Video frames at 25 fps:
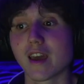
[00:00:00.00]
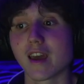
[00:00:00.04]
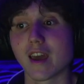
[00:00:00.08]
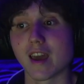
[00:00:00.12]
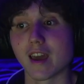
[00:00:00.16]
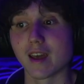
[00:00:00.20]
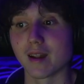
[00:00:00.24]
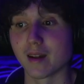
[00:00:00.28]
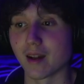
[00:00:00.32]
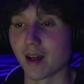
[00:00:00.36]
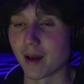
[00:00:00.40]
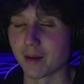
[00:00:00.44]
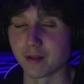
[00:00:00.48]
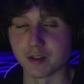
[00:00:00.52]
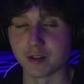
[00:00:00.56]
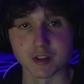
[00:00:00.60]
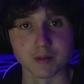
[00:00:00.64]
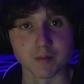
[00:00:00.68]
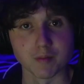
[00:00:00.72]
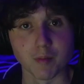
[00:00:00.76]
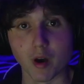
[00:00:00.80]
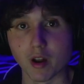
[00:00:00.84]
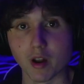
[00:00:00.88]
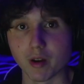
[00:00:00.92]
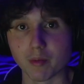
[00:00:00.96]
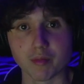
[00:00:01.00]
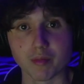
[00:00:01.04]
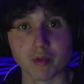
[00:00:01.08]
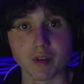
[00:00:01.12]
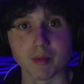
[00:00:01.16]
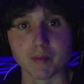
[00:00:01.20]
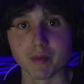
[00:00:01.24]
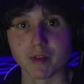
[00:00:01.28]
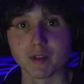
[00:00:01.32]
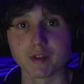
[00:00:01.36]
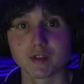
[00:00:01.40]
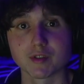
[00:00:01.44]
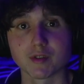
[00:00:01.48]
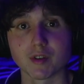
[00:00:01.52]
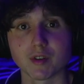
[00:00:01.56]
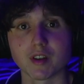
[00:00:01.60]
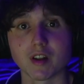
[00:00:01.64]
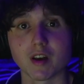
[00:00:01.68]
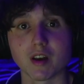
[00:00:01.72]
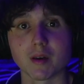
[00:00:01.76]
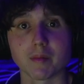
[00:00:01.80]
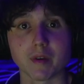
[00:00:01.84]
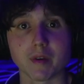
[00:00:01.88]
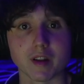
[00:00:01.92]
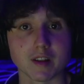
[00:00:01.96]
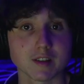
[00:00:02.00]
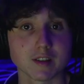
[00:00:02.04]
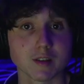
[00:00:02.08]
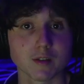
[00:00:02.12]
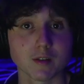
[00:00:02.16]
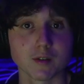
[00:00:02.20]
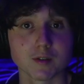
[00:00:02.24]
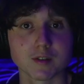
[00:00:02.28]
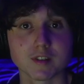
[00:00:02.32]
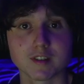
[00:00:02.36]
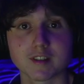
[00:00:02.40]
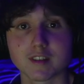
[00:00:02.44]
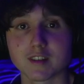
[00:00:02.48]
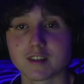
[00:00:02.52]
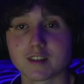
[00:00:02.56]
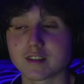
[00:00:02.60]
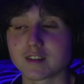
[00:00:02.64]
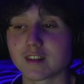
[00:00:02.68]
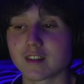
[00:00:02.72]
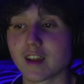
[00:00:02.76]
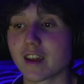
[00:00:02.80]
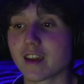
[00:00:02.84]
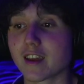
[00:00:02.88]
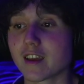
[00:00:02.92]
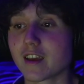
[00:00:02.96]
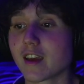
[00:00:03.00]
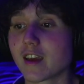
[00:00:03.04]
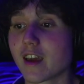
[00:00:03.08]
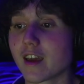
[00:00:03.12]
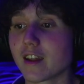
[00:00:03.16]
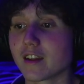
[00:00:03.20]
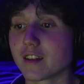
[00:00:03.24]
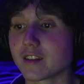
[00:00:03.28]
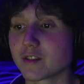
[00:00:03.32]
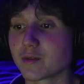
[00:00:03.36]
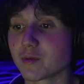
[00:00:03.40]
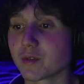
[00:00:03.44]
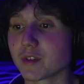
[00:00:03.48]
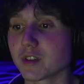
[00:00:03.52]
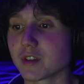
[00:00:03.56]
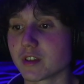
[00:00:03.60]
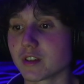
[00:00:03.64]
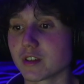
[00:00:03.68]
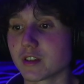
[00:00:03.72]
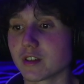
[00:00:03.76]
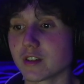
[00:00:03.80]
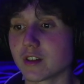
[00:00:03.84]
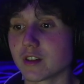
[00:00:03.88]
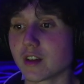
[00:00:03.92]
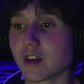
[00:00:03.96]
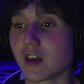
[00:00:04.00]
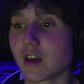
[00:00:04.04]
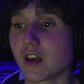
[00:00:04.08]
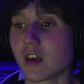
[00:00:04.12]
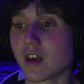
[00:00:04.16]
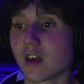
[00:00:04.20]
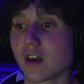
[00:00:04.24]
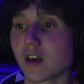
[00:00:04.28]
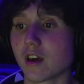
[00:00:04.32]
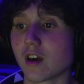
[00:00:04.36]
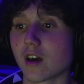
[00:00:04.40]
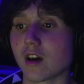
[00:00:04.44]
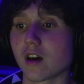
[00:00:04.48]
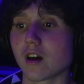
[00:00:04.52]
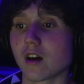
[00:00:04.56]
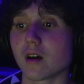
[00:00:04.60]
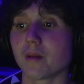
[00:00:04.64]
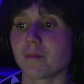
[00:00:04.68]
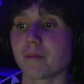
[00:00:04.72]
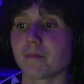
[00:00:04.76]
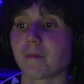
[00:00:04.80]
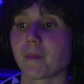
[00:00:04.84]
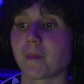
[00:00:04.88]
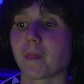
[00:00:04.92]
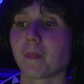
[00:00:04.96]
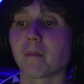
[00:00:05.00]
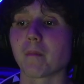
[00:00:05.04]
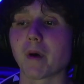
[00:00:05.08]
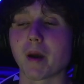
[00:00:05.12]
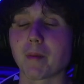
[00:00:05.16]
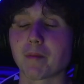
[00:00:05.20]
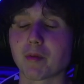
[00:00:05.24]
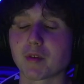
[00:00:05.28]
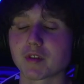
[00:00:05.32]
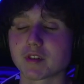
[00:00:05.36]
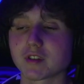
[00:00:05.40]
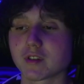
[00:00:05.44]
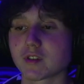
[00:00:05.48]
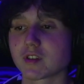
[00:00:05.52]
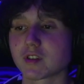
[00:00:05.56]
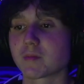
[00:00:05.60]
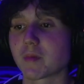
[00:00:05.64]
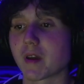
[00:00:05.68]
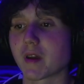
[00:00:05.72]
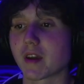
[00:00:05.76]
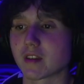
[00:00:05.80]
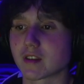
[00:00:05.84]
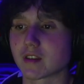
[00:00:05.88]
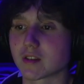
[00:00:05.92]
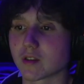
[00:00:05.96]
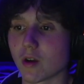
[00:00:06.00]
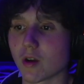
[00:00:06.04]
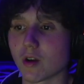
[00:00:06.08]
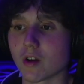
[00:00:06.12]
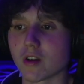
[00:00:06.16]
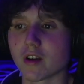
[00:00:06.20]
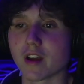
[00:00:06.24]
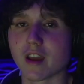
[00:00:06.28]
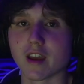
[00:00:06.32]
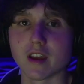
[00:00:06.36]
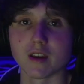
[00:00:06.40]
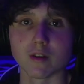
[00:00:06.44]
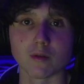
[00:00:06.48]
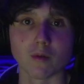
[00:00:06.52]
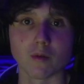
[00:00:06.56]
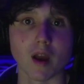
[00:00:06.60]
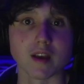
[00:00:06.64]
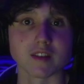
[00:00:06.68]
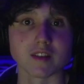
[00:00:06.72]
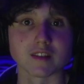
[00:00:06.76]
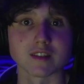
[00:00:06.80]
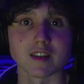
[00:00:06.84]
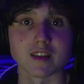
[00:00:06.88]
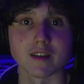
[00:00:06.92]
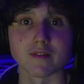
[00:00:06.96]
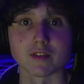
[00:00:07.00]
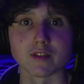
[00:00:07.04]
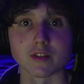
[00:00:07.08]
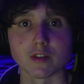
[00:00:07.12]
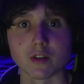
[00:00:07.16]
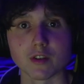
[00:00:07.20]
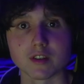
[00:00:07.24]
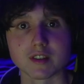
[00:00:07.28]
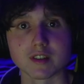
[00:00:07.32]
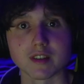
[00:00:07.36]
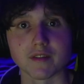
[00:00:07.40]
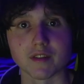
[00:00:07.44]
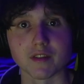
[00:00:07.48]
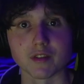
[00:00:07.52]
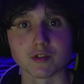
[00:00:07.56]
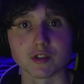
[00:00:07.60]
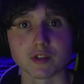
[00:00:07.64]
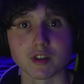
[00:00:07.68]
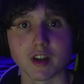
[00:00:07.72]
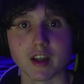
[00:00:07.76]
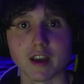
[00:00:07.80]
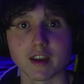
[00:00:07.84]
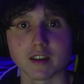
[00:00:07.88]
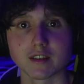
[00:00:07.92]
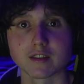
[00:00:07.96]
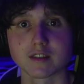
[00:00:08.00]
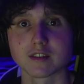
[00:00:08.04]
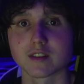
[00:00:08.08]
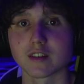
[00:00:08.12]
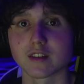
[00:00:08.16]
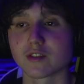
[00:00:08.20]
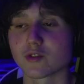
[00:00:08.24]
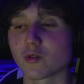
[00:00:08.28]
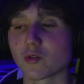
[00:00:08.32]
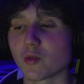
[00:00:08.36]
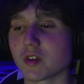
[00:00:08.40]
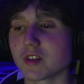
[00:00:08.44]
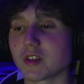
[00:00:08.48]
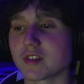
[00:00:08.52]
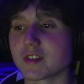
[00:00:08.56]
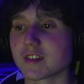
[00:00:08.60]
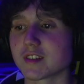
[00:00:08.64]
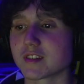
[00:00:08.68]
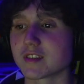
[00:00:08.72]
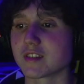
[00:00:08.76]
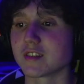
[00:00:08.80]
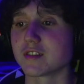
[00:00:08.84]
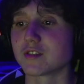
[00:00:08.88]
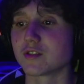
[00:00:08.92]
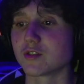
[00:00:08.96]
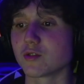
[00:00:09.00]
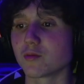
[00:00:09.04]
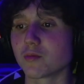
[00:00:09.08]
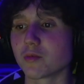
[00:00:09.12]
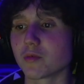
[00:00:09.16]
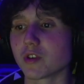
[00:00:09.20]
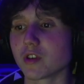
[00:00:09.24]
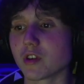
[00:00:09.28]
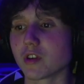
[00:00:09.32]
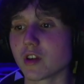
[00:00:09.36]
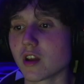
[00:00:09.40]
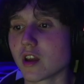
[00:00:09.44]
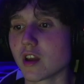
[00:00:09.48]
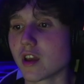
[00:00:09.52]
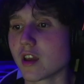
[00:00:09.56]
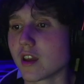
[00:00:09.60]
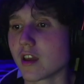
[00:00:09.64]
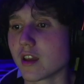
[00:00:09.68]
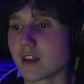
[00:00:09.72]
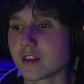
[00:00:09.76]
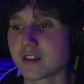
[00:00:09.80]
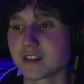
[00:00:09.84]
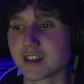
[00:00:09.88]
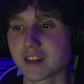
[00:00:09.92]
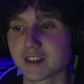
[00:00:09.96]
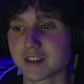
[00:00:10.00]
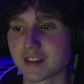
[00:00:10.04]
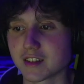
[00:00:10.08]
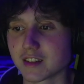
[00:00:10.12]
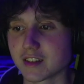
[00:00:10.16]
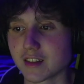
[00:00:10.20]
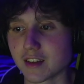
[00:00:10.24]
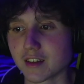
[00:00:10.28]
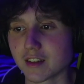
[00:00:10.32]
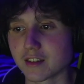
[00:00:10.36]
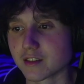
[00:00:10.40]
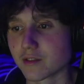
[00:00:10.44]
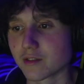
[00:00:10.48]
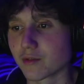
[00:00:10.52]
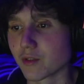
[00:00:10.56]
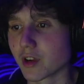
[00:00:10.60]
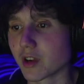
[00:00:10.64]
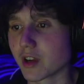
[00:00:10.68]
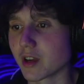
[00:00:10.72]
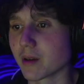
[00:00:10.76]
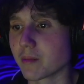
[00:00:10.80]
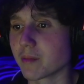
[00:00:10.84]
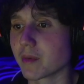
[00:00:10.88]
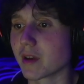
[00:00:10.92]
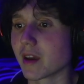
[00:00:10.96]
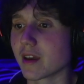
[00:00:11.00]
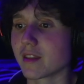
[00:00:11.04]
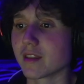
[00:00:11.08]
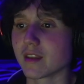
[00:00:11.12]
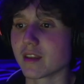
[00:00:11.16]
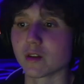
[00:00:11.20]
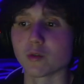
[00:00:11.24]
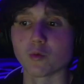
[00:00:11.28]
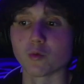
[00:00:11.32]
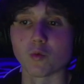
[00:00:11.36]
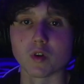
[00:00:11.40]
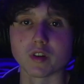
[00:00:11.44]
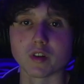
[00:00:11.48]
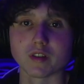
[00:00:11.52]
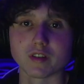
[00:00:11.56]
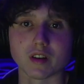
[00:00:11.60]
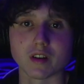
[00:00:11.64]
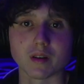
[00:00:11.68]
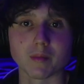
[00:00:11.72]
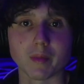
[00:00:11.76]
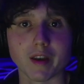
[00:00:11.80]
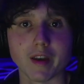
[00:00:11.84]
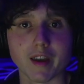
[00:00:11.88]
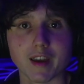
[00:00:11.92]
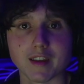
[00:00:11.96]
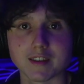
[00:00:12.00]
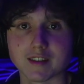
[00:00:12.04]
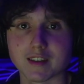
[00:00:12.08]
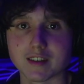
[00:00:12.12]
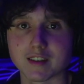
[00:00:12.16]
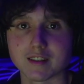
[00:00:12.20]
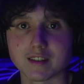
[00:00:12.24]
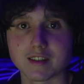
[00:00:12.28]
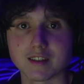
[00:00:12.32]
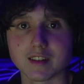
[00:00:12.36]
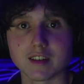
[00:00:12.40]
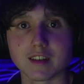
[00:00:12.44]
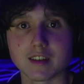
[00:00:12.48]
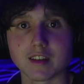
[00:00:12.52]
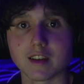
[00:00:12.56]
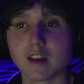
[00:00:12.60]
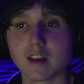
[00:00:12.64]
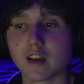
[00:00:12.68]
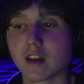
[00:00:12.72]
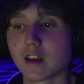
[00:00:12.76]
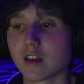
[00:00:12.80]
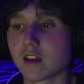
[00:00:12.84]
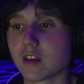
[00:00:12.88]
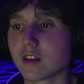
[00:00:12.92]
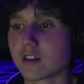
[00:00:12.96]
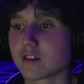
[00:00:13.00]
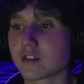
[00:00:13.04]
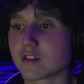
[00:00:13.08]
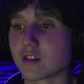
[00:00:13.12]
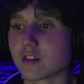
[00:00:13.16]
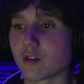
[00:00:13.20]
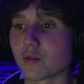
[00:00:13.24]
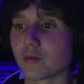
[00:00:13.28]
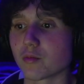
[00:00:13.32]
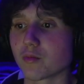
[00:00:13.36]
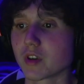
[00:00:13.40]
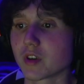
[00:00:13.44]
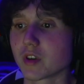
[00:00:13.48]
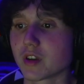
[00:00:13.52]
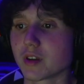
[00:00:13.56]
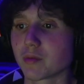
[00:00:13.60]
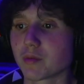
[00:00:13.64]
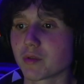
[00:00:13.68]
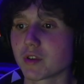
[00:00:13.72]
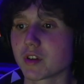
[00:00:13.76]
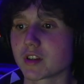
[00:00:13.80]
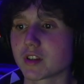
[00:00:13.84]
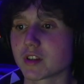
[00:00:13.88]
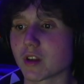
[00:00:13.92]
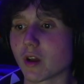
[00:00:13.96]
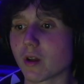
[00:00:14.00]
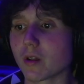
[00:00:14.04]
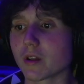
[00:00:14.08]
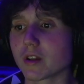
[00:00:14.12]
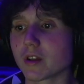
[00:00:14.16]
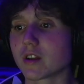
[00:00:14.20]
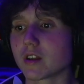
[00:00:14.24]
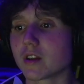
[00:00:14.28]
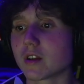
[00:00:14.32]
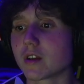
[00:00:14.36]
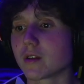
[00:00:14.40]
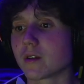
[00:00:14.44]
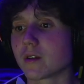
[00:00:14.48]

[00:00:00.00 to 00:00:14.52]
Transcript: and I just bought a pre-built straight up. I still use it to this day, and it's really good. My personal specs are a Ryzen 7 3700X, a 2060 Super, 16 gigs of RAM, and then 1 TB SSD. So pretty solid.